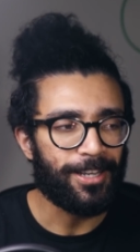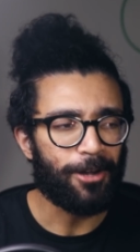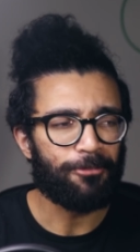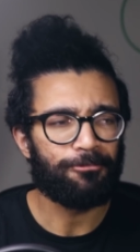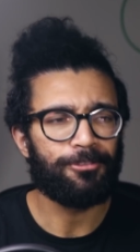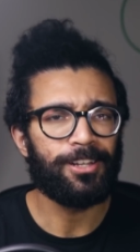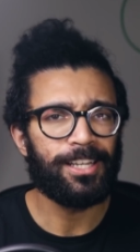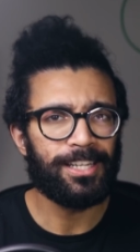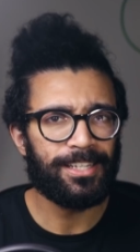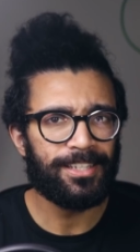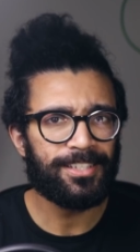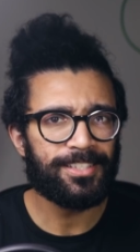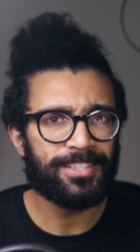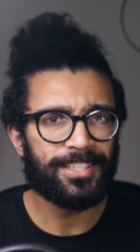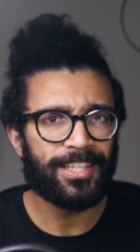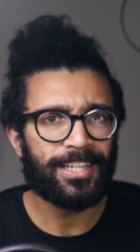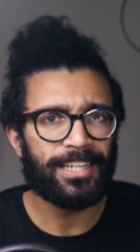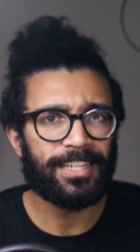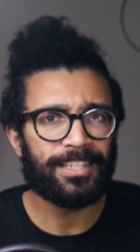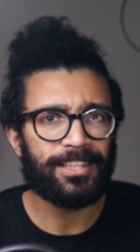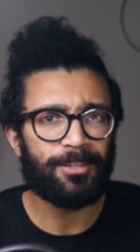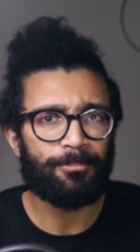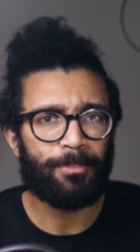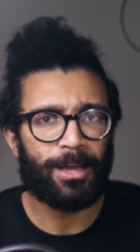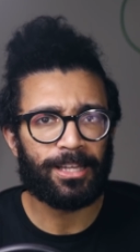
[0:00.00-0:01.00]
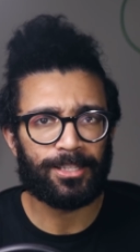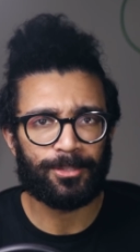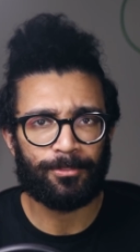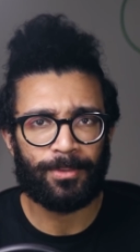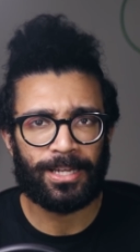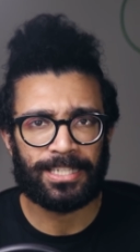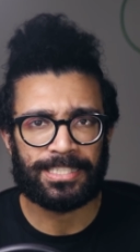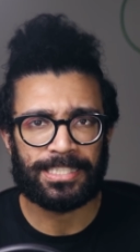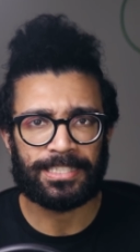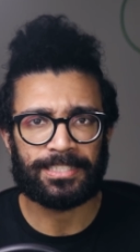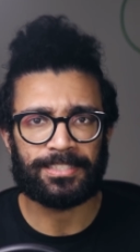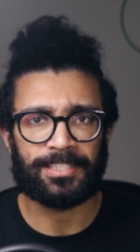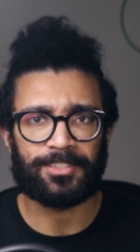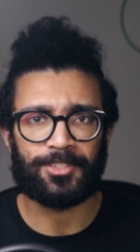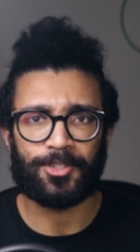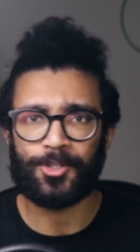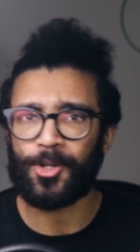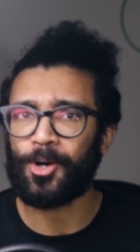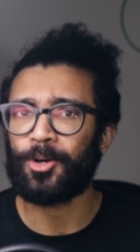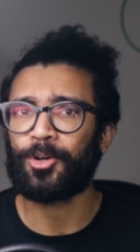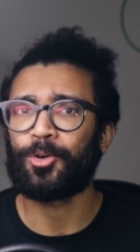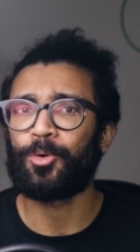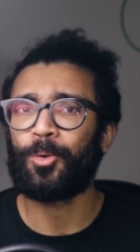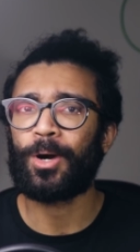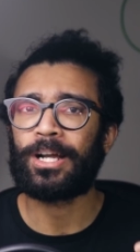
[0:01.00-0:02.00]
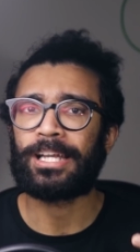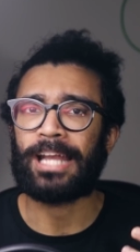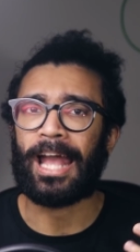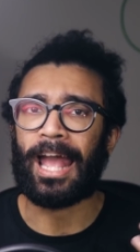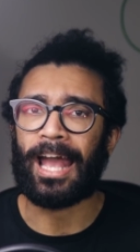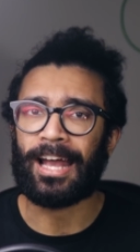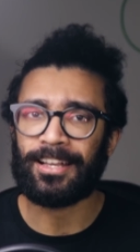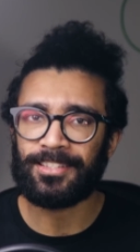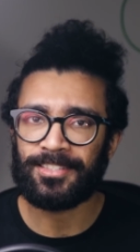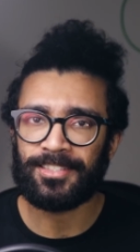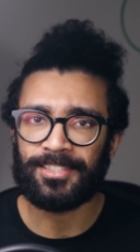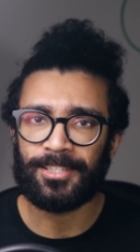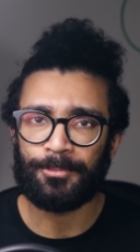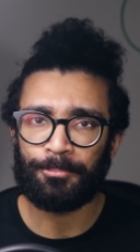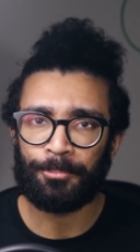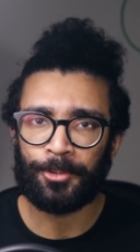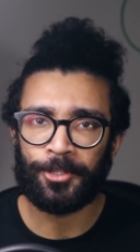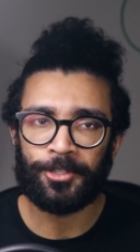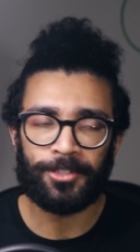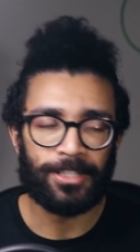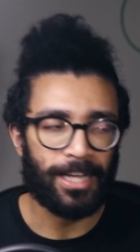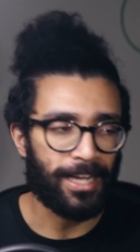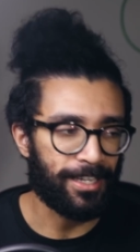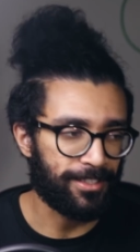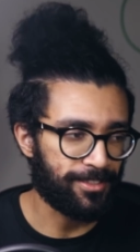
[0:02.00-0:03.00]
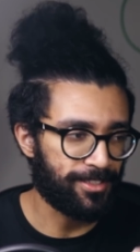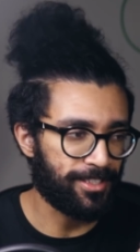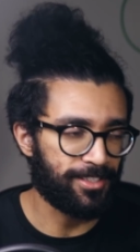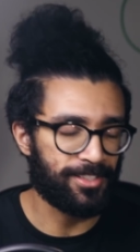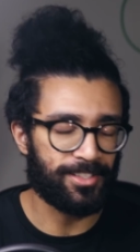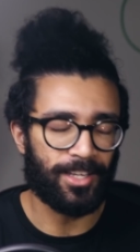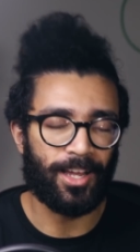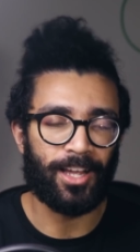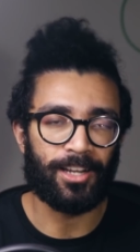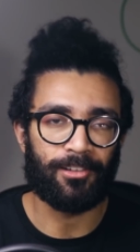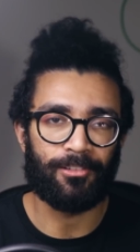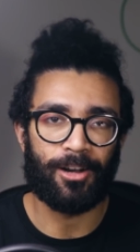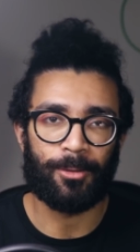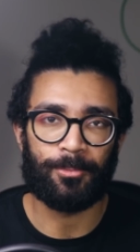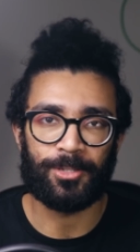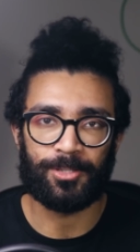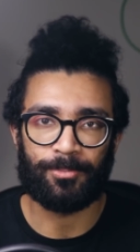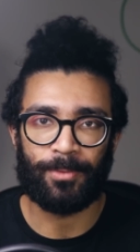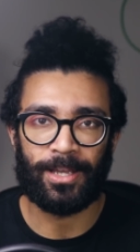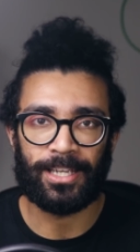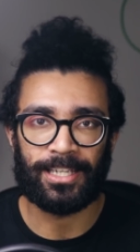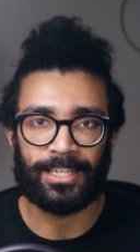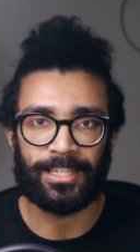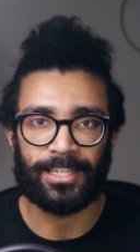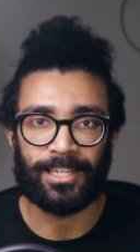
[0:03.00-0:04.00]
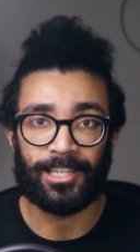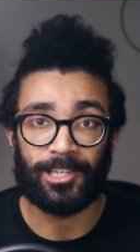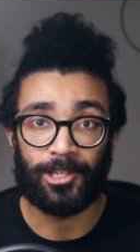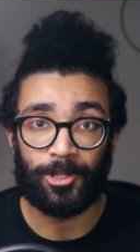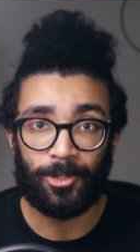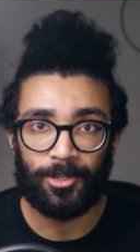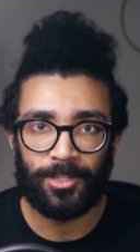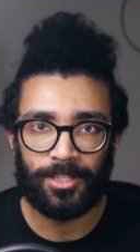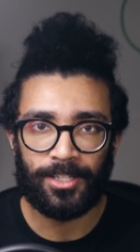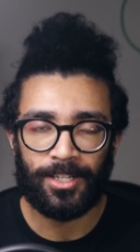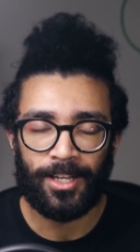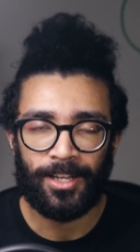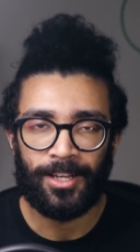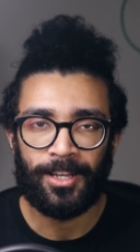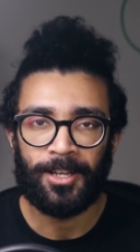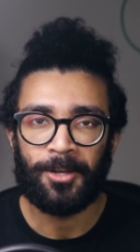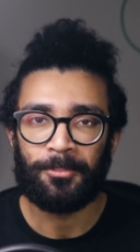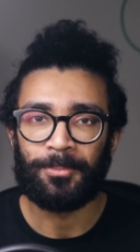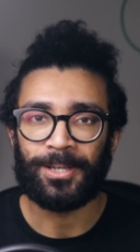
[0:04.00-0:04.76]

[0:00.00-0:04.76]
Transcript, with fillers: Now, realistically, the mathematics is not quite as simple as this diagram is making it look,